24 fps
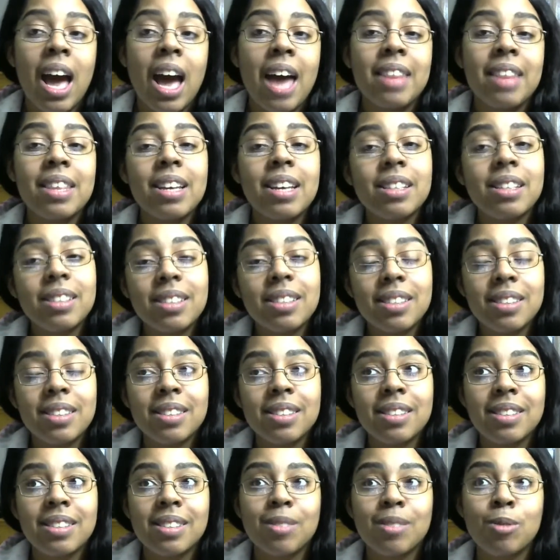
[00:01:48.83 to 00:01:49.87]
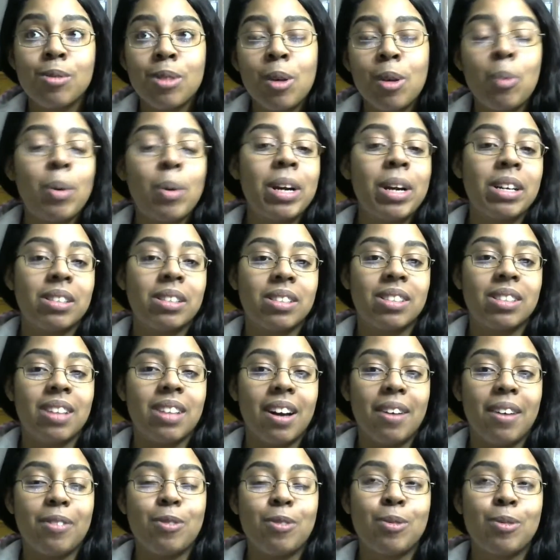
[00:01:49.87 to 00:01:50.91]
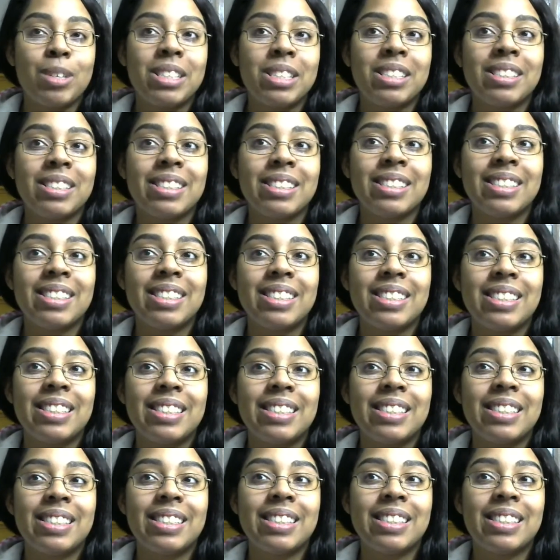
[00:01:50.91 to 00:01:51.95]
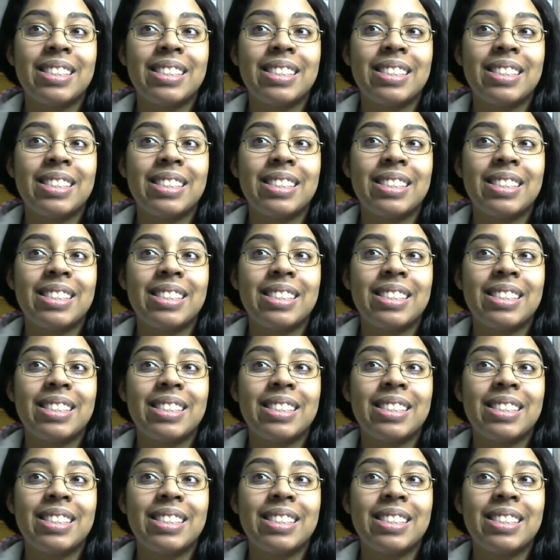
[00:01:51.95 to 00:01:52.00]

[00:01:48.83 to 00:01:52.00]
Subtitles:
And then the weird stuff, which is